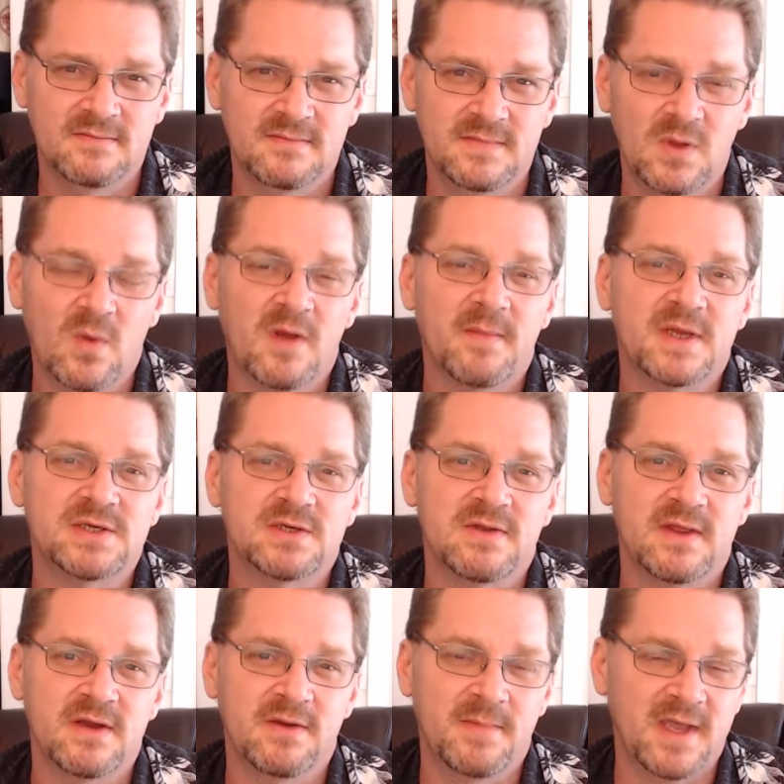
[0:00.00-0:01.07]
You want to make sure
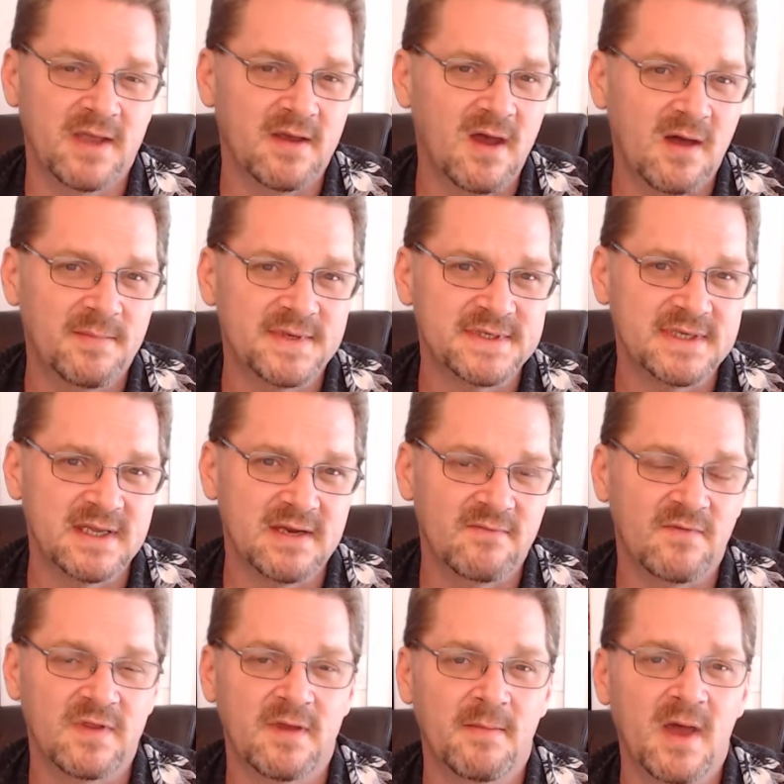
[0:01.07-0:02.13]
that you're being compensated for
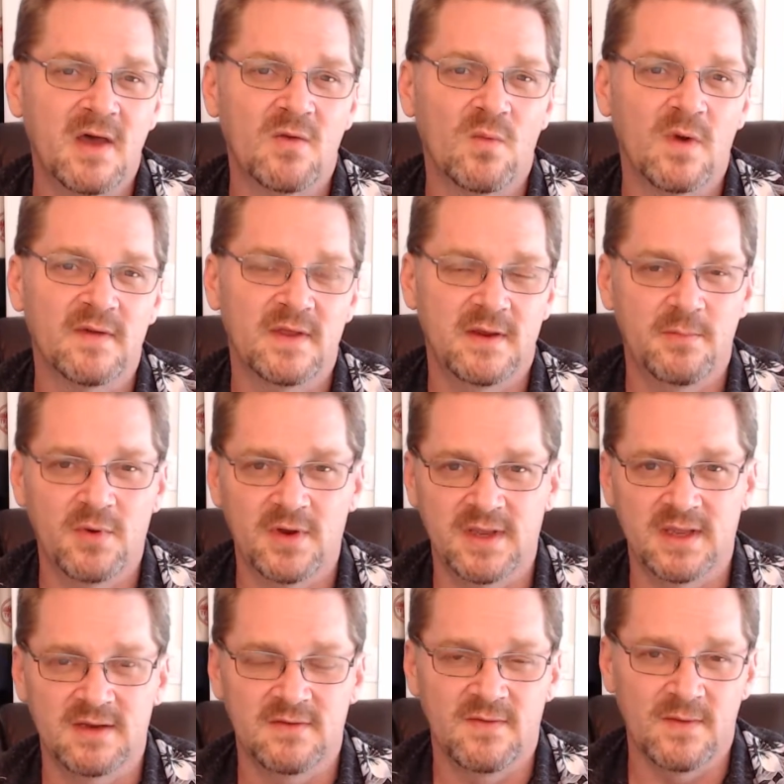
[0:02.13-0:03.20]
the amount of work that you're putting
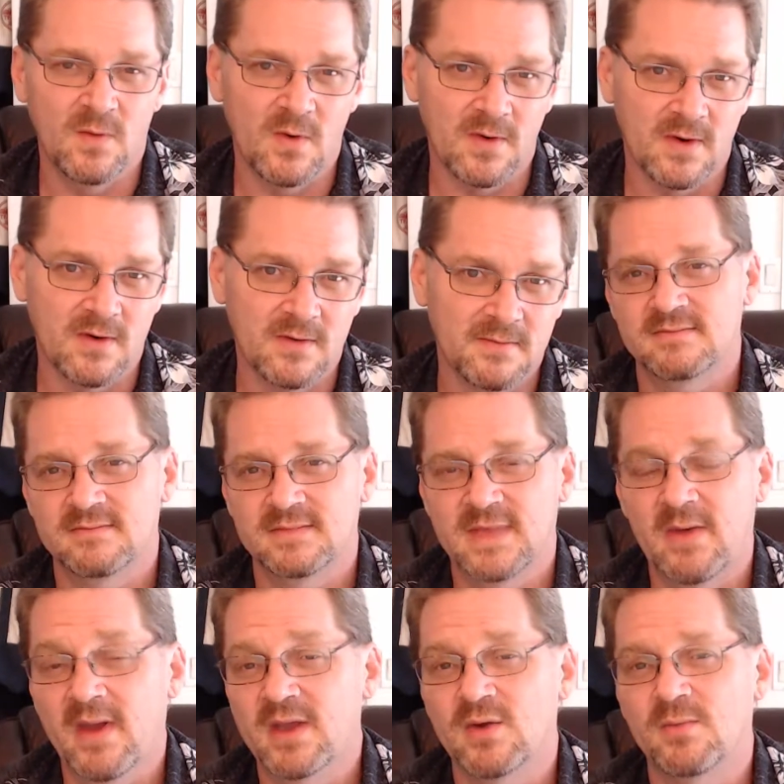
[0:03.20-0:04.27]
into the order.
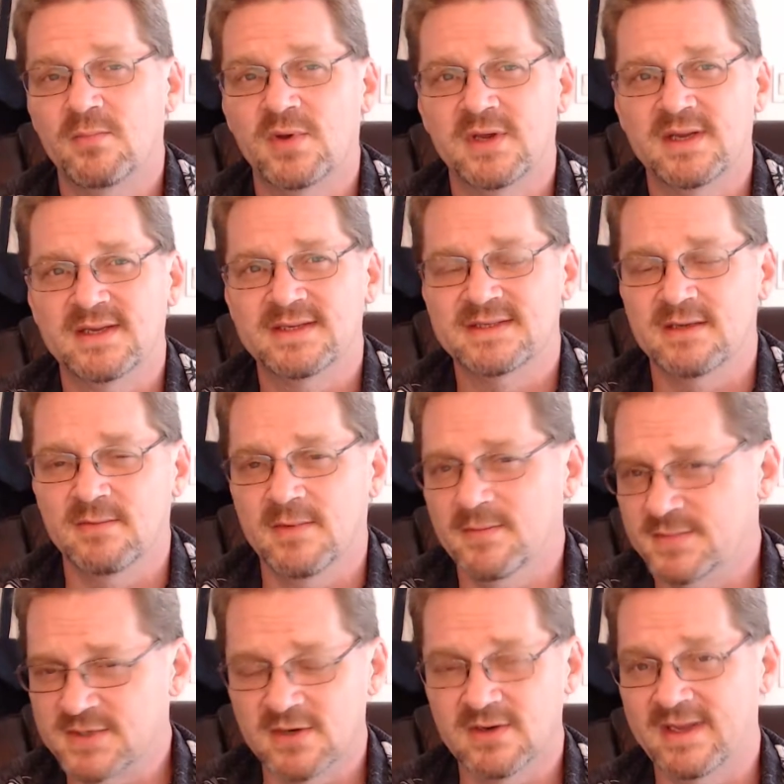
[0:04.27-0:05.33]
Now, I don't put in some
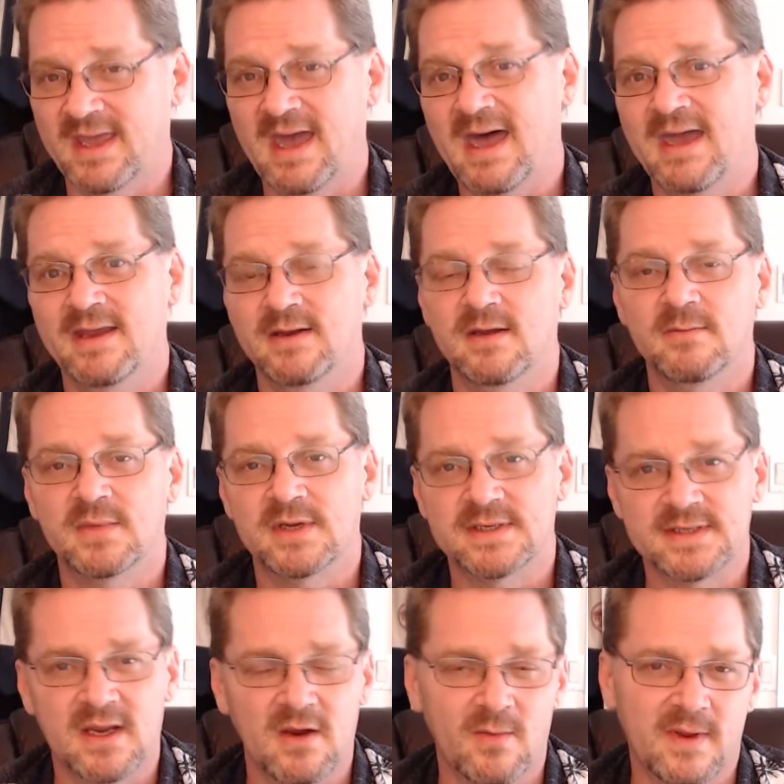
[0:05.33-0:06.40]
absurdly high number to
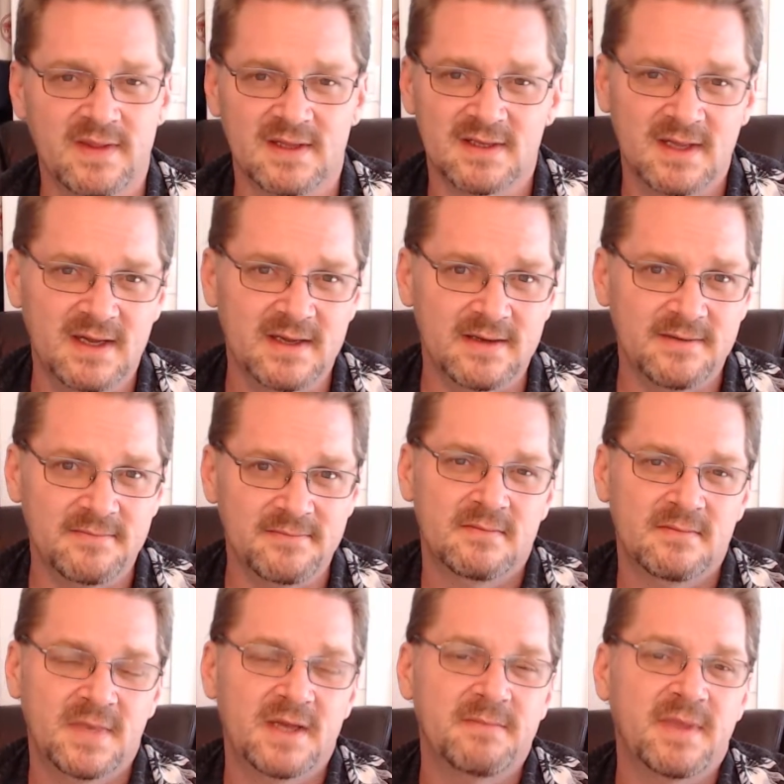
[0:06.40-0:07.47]
scare away the client
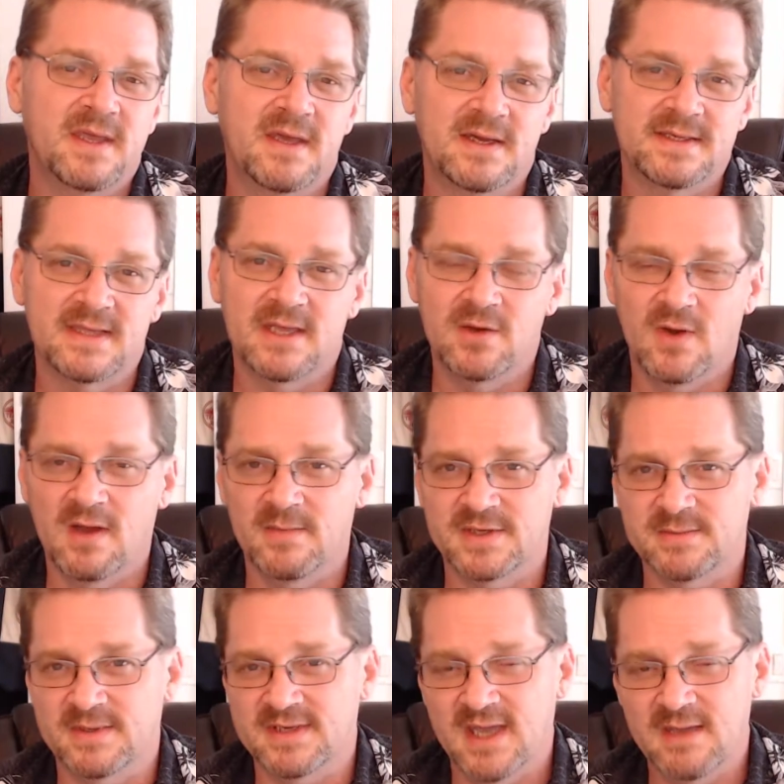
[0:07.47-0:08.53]
but because I know how much
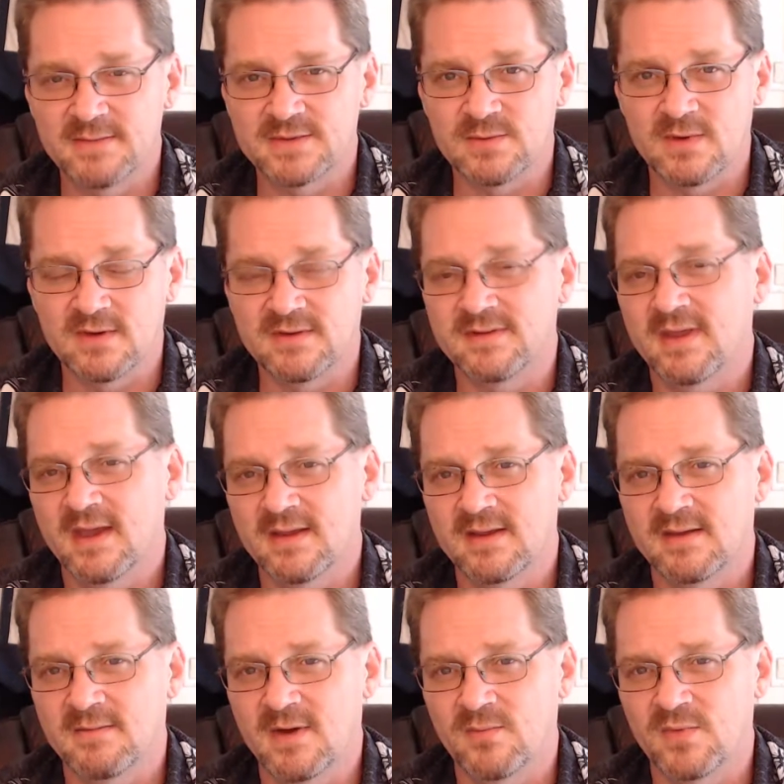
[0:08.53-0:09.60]
my time is worth, I can
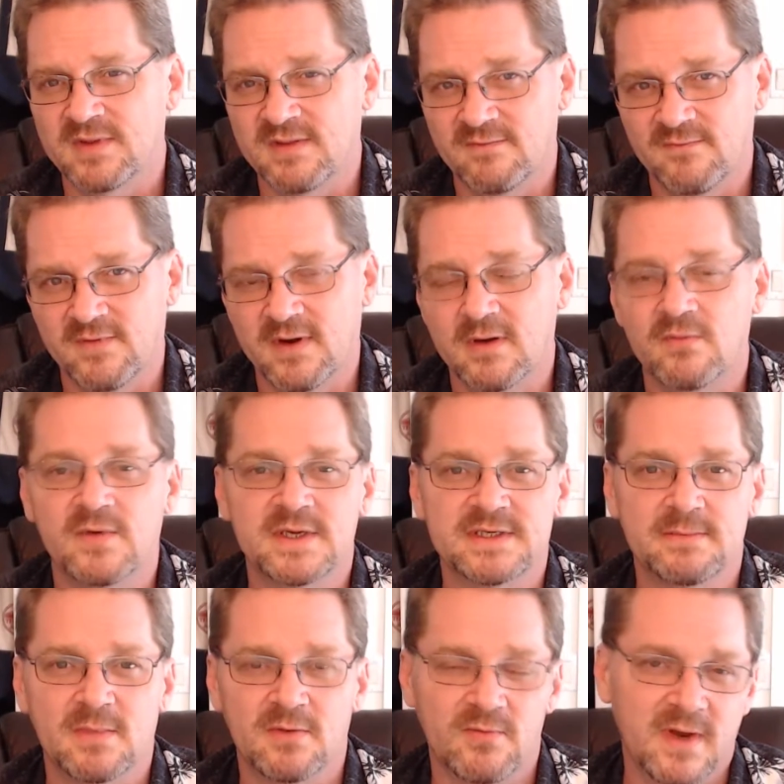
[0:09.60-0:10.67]
come up with a fair and
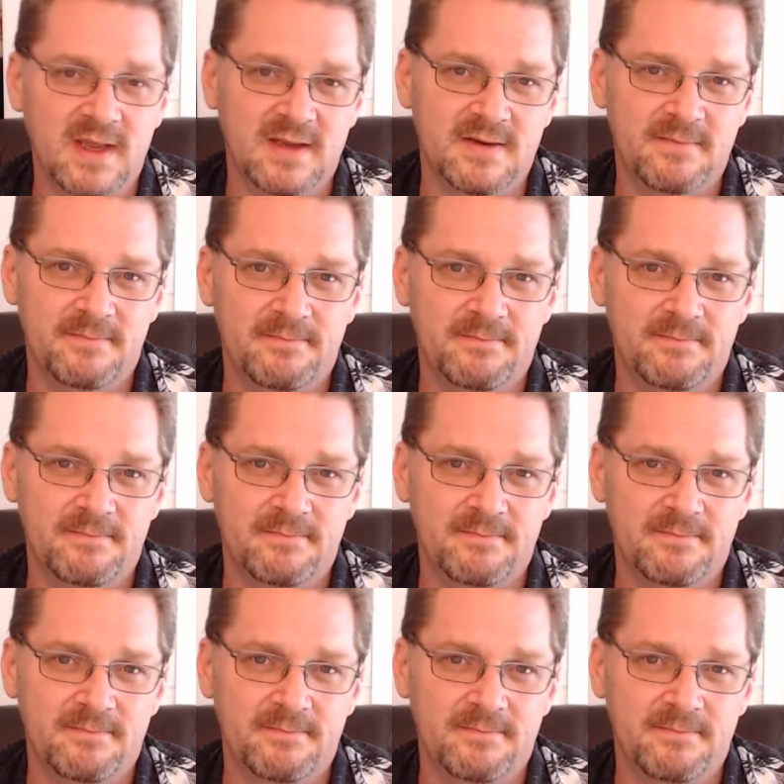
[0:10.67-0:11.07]
reasonable rate.